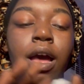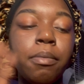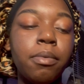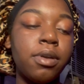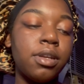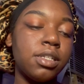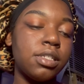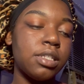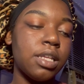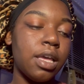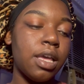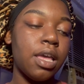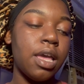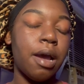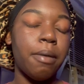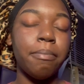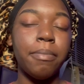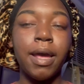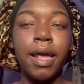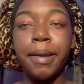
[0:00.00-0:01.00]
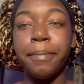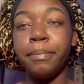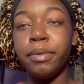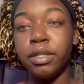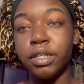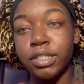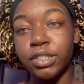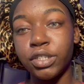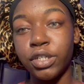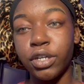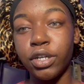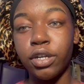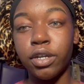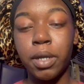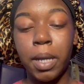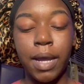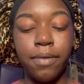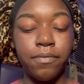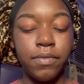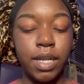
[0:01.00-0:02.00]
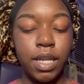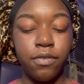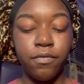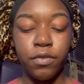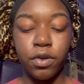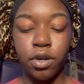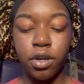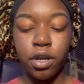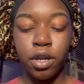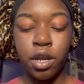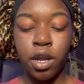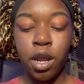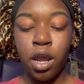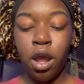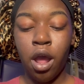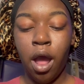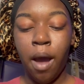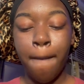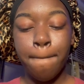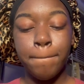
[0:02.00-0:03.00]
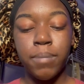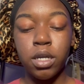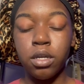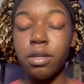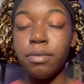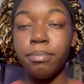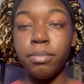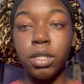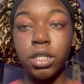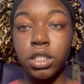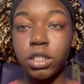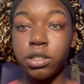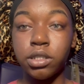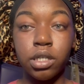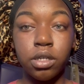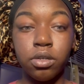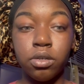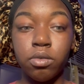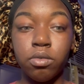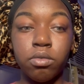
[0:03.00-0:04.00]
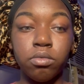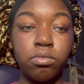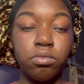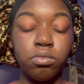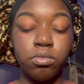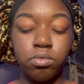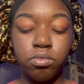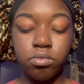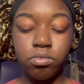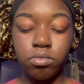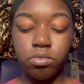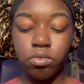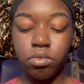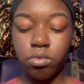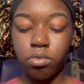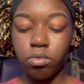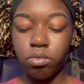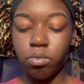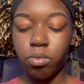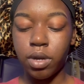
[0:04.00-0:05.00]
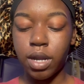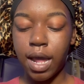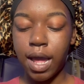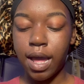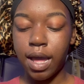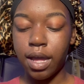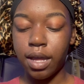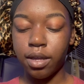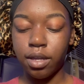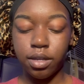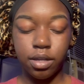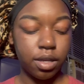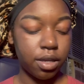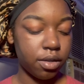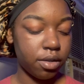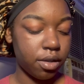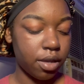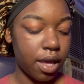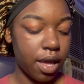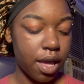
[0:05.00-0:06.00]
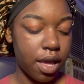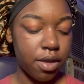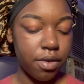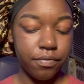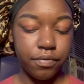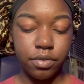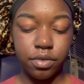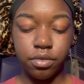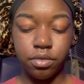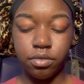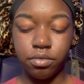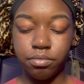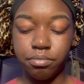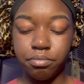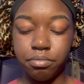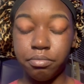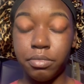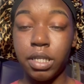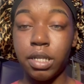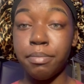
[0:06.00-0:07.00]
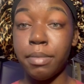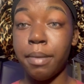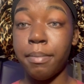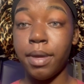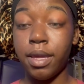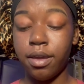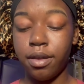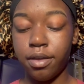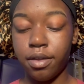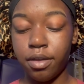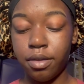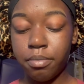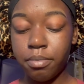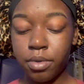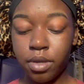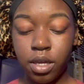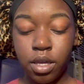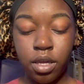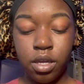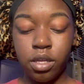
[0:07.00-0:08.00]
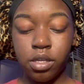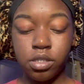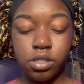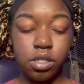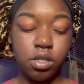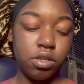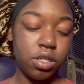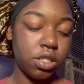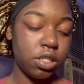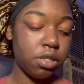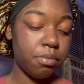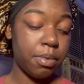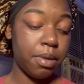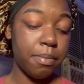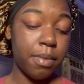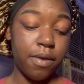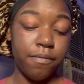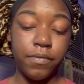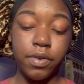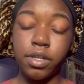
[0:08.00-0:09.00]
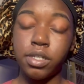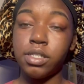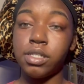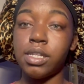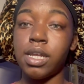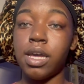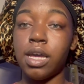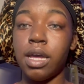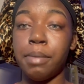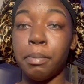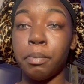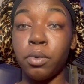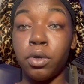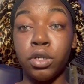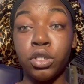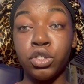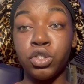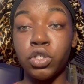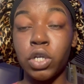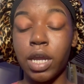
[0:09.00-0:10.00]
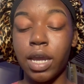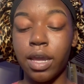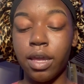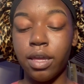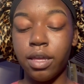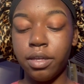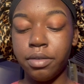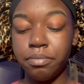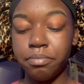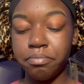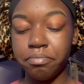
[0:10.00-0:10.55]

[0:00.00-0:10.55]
I'm gonna say I'm not a blush girl. I've never put blush on when I have um did my makeup. So this will be my first time. I'm gonna try it.